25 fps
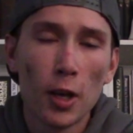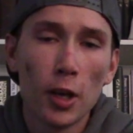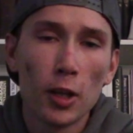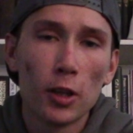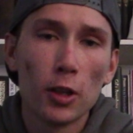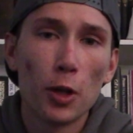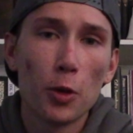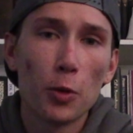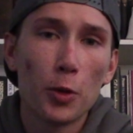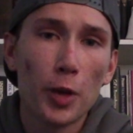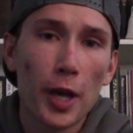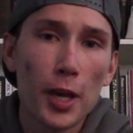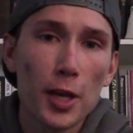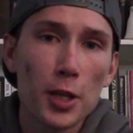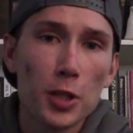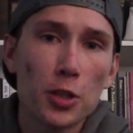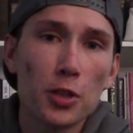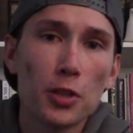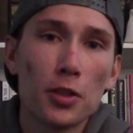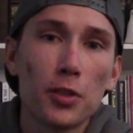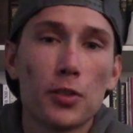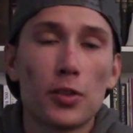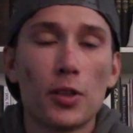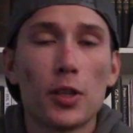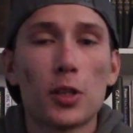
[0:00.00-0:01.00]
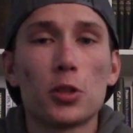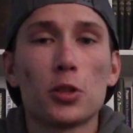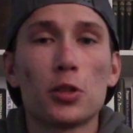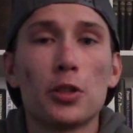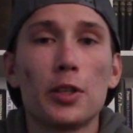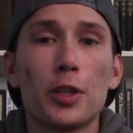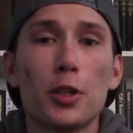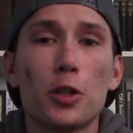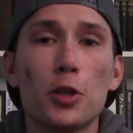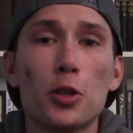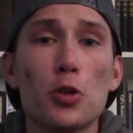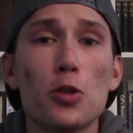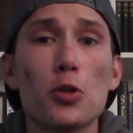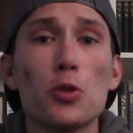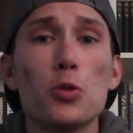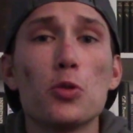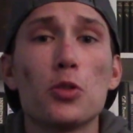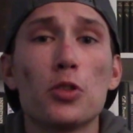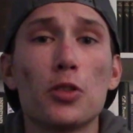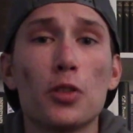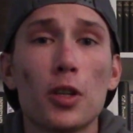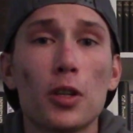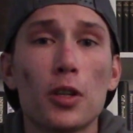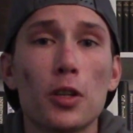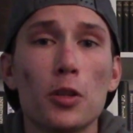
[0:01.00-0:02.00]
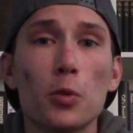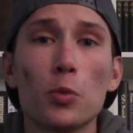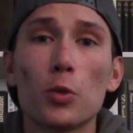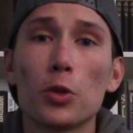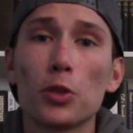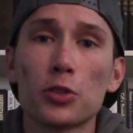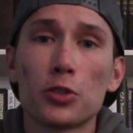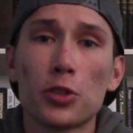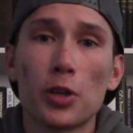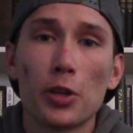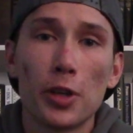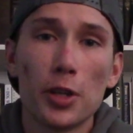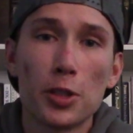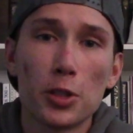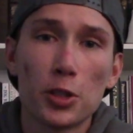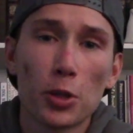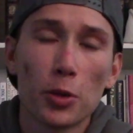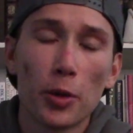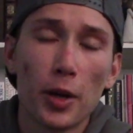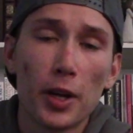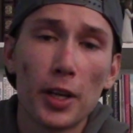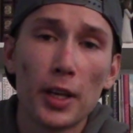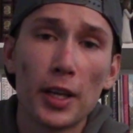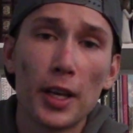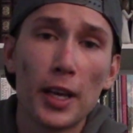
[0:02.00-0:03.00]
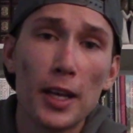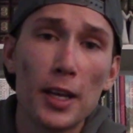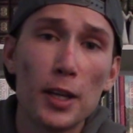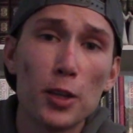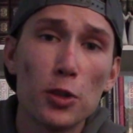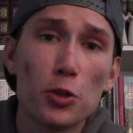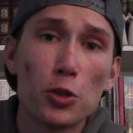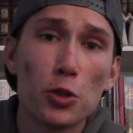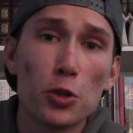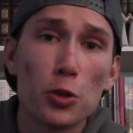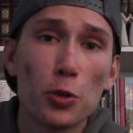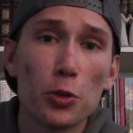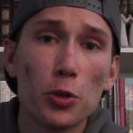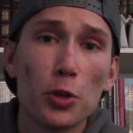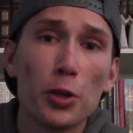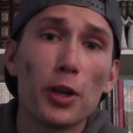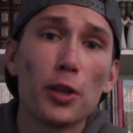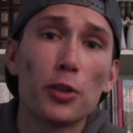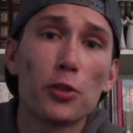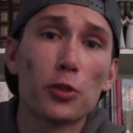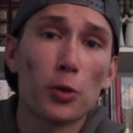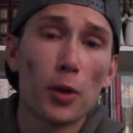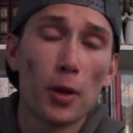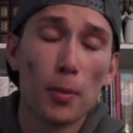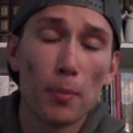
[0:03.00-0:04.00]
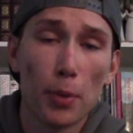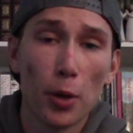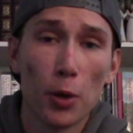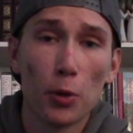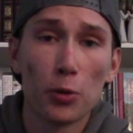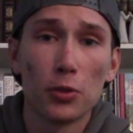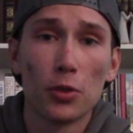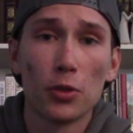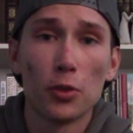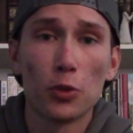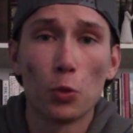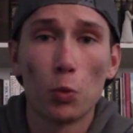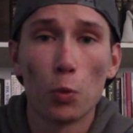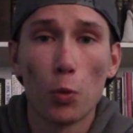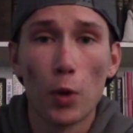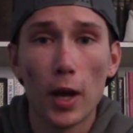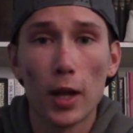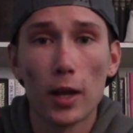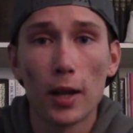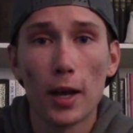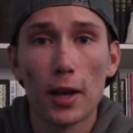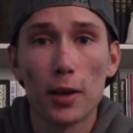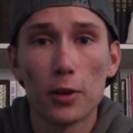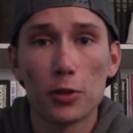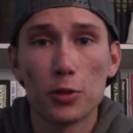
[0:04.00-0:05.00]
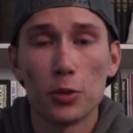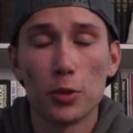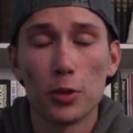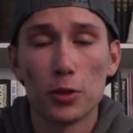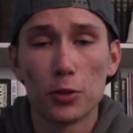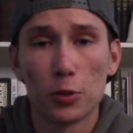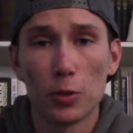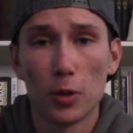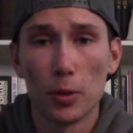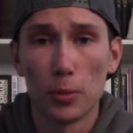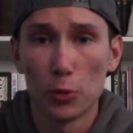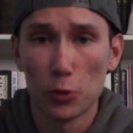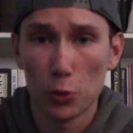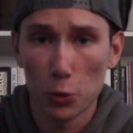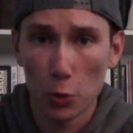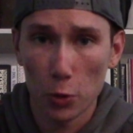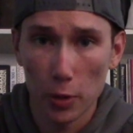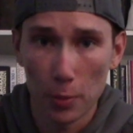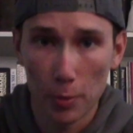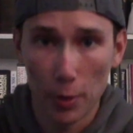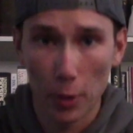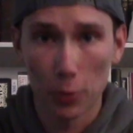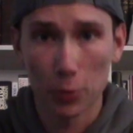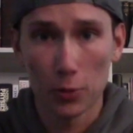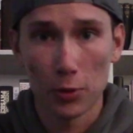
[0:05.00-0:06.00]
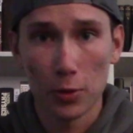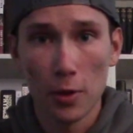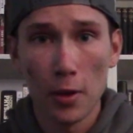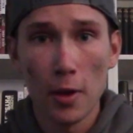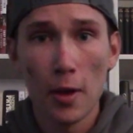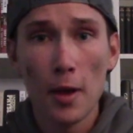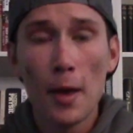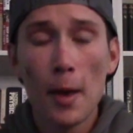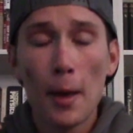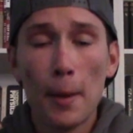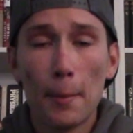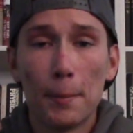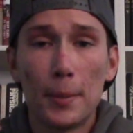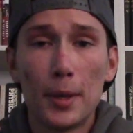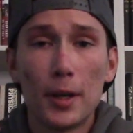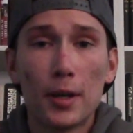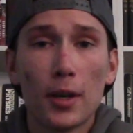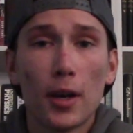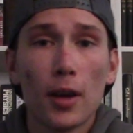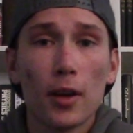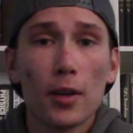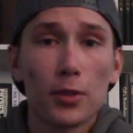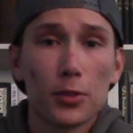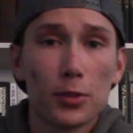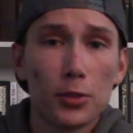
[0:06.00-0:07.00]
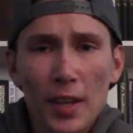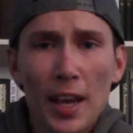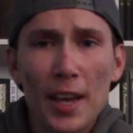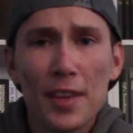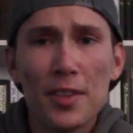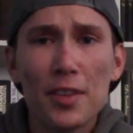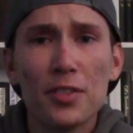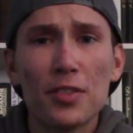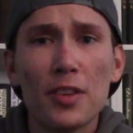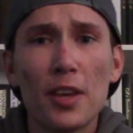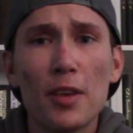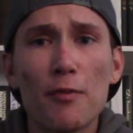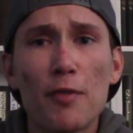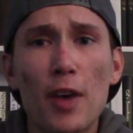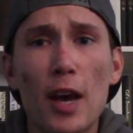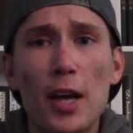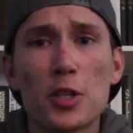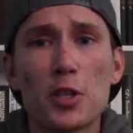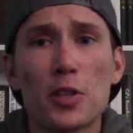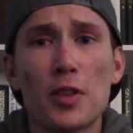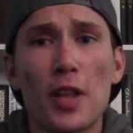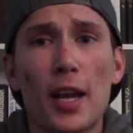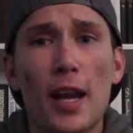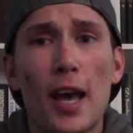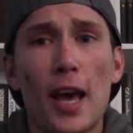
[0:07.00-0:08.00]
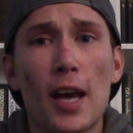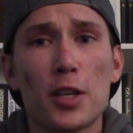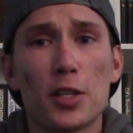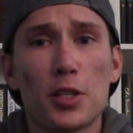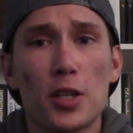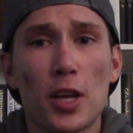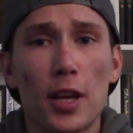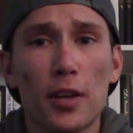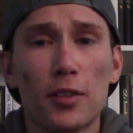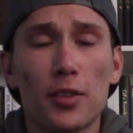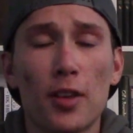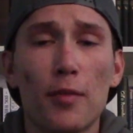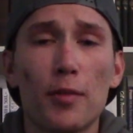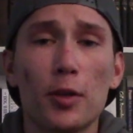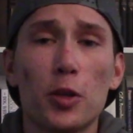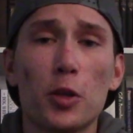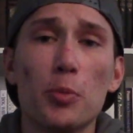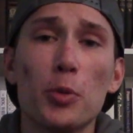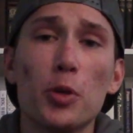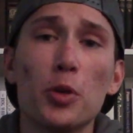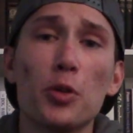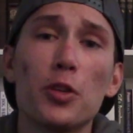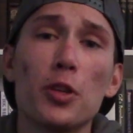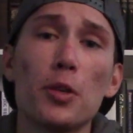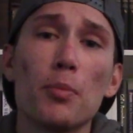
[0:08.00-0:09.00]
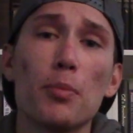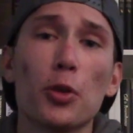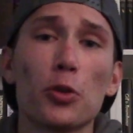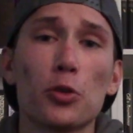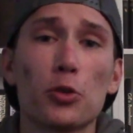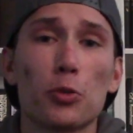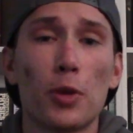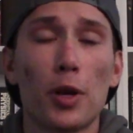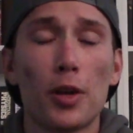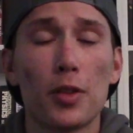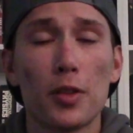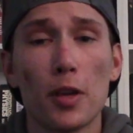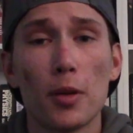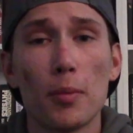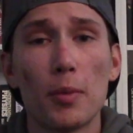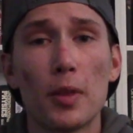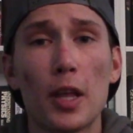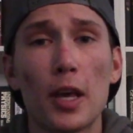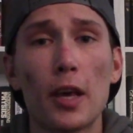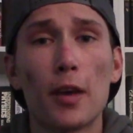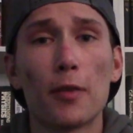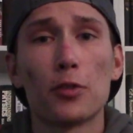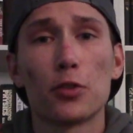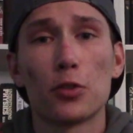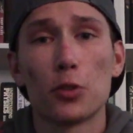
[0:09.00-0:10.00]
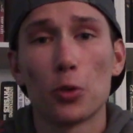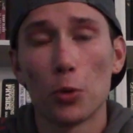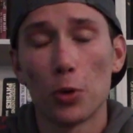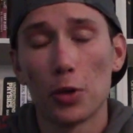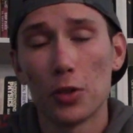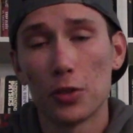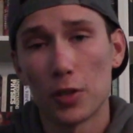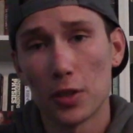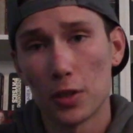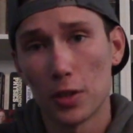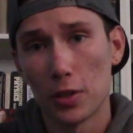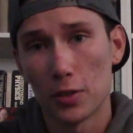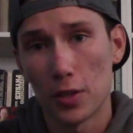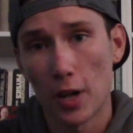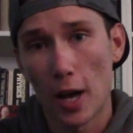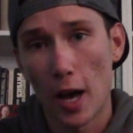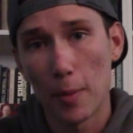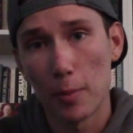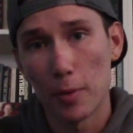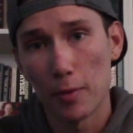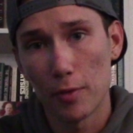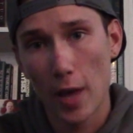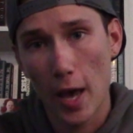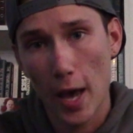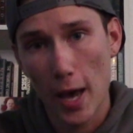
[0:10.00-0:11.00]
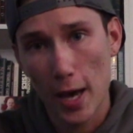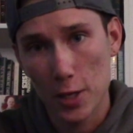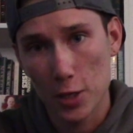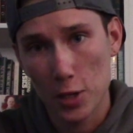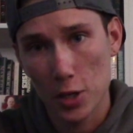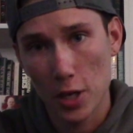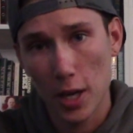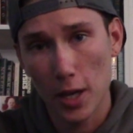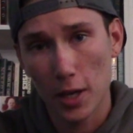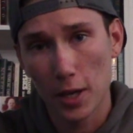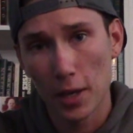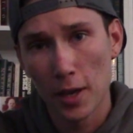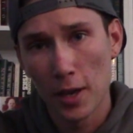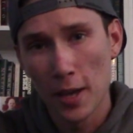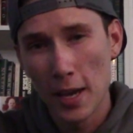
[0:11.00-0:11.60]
location is actually a huge thing that you want to start integrating into your Instagram posts as well as your Instagram story posts. Because in the same fashion that hashtags have a community built around them and they have stories at the top of the hashtag